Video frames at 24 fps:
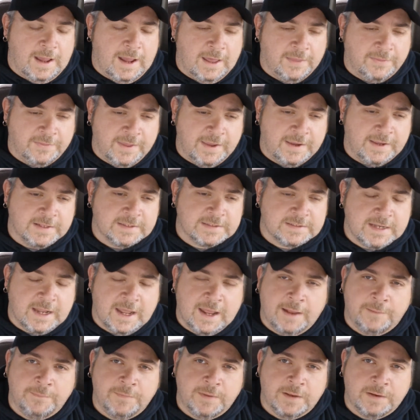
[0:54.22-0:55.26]
I think it's
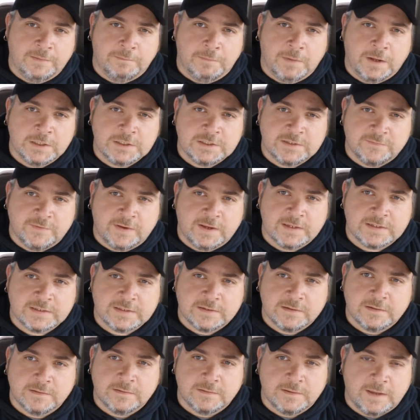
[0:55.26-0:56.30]
time that a bunch of
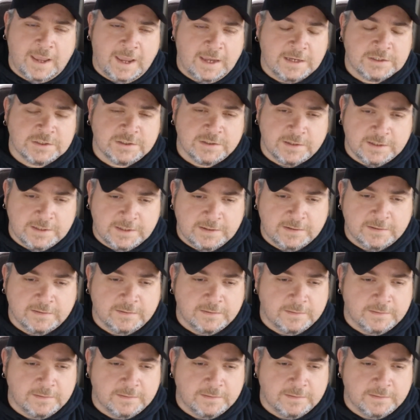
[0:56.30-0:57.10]
us actually